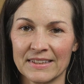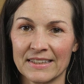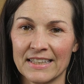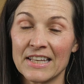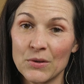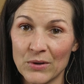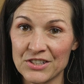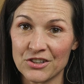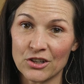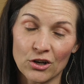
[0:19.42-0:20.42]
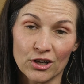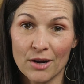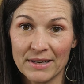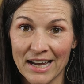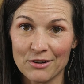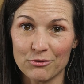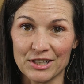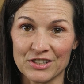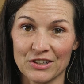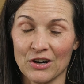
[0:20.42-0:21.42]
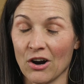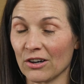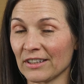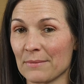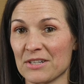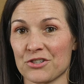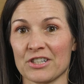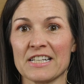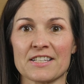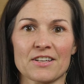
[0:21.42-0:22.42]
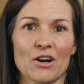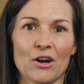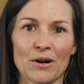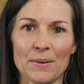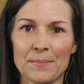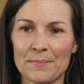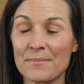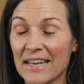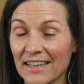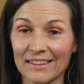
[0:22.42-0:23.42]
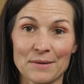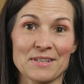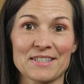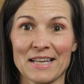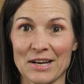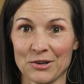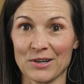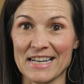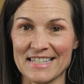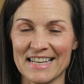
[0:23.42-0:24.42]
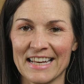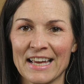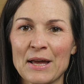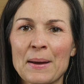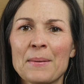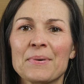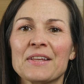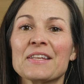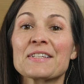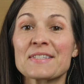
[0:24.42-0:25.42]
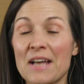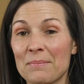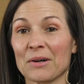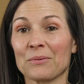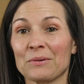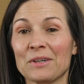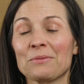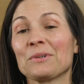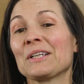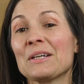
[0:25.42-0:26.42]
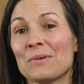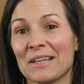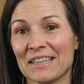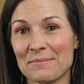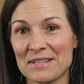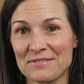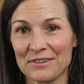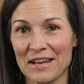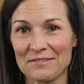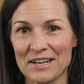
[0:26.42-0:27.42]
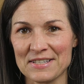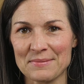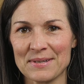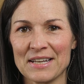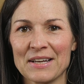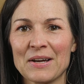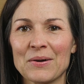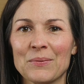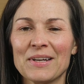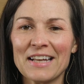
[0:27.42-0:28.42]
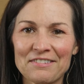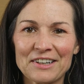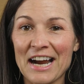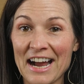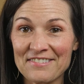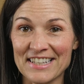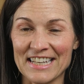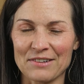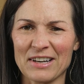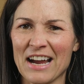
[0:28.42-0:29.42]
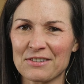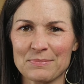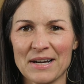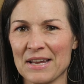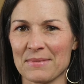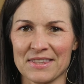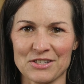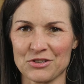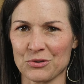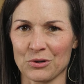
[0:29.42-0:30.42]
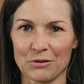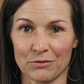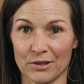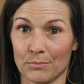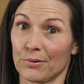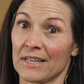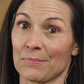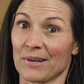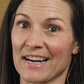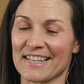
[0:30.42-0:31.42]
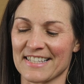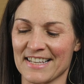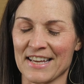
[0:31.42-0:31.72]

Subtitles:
In the winter, or coming out of winter, our lemon trees are making lemons like crazy. But in the summer, when we really want lemons for that recipe, we never have any and we have to buy them at the store for a pretty price.